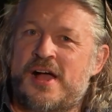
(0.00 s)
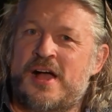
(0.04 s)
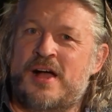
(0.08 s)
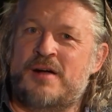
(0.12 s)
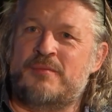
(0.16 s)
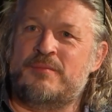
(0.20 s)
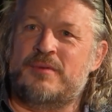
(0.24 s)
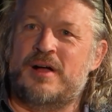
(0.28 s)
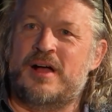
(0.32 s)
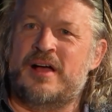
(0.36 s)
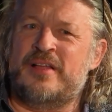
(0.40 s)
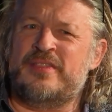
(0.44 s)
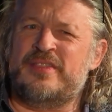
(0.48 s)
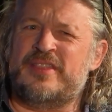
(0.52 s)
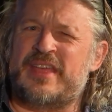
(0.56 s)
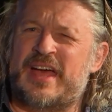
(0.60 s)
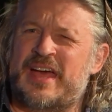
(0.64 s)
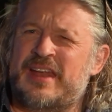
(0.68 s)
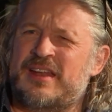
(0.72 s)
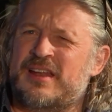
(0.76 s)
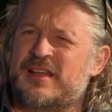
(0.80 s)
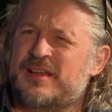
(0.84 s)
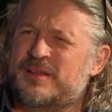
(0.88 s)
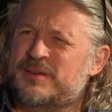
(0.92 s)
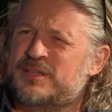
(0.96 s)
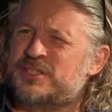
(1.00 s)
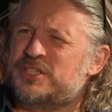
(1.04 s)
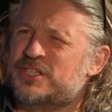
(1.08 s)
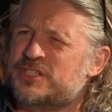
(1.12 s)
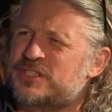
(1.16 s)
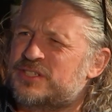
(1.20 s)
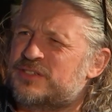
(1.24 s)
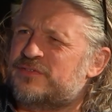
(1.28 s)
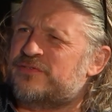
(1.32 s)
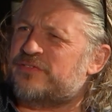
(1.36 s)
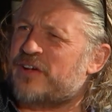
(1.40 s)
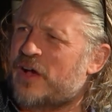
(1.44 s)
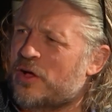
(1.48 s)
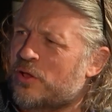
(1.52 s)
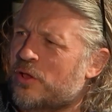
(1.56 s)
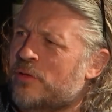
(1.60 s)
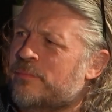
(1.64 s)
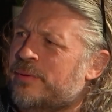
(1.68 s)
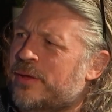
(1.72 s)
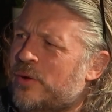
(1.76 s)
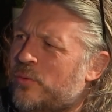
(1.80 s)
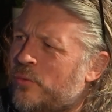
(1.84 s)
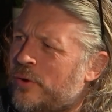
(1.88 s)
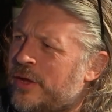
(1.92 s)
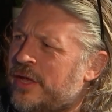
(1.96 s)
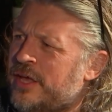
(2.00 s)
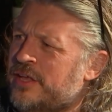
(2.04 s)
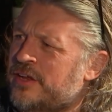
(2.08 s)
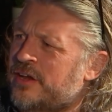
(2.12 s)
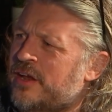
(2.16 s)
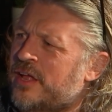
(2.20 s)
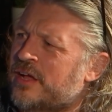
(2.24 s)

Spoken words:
And then it just felt a bit weird.